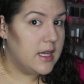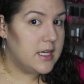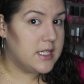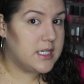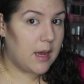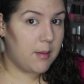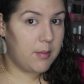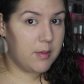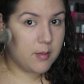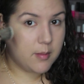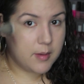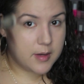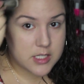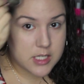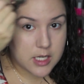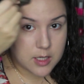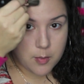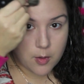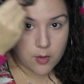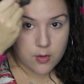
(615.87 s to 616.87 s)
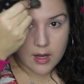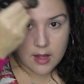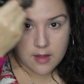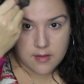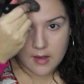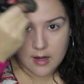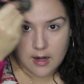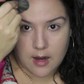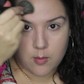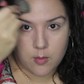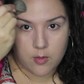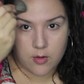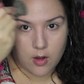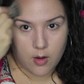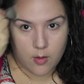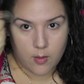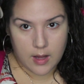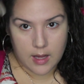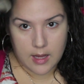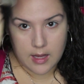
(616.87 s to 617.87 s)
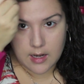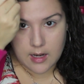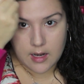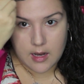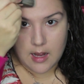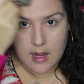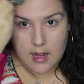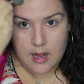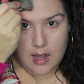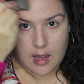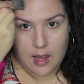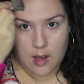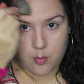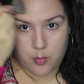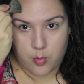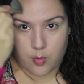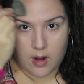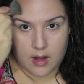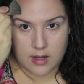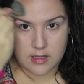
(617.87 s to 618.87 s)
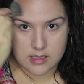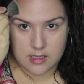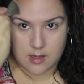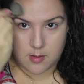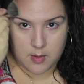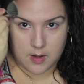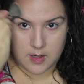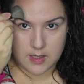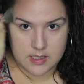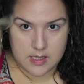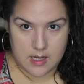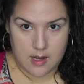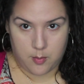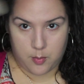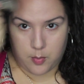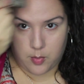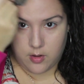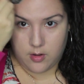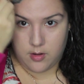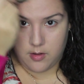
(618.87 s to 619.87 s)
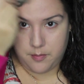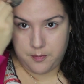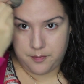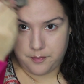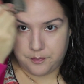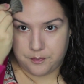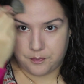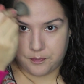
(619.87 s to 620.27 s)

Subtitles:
Tap it on my cheekbone, and then I will go in and bronze up my temple,